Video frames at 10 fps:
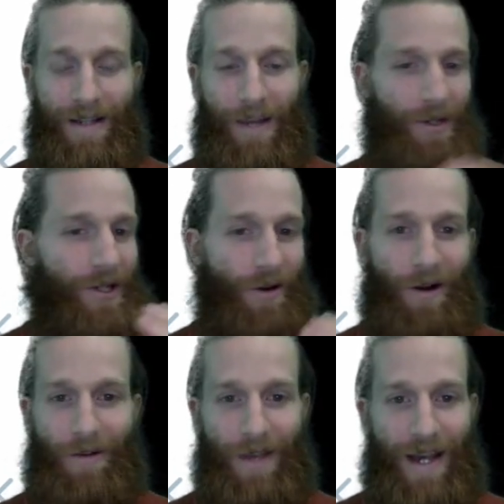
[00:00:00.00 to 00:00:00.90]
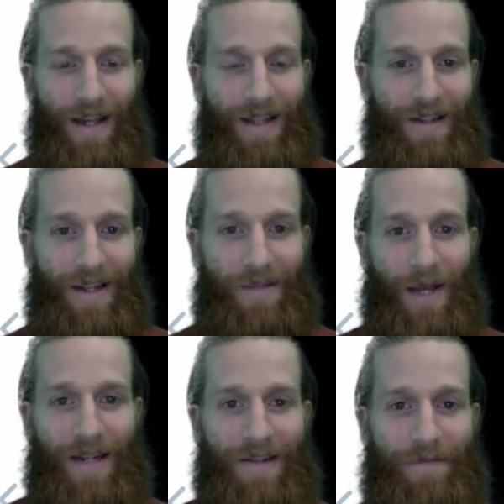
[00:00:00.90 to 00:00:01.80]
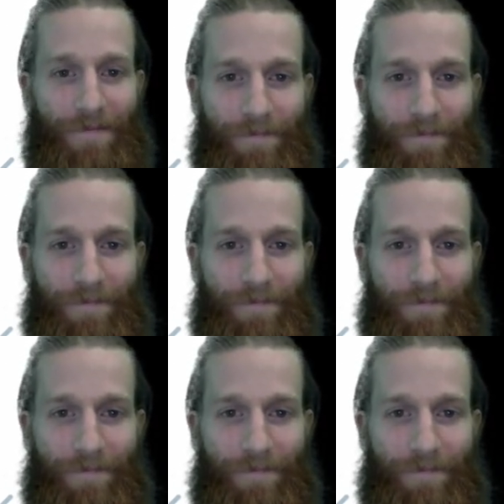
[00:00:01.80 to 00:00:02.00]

yeah, we can do all of that in Pandas.